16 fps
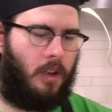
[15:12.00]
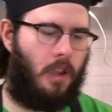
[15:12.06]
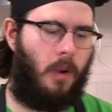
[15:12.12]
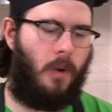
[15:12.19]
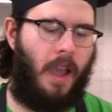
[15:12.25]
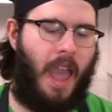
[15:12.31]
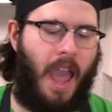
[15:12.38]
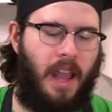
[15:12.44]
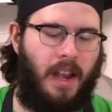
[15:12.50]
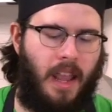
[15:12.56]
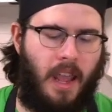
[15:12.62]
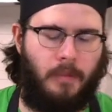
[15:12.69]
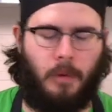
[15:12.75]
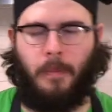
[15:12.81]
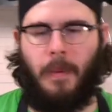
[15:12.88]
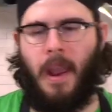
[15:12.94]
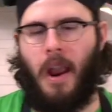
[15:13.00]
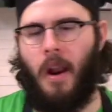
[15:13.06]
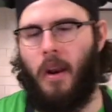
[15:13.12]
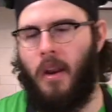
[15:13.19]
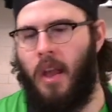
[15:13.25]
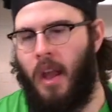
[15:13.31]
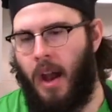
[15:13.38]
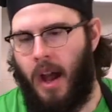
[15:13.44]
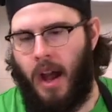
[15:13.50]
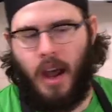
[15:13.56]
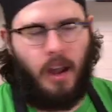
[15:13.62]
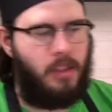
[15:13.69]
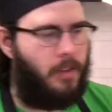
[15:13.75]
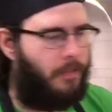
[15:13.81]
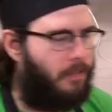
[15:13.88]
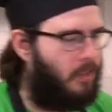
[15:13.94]
gonna go ahead and prepare
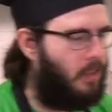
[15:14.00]
uh, the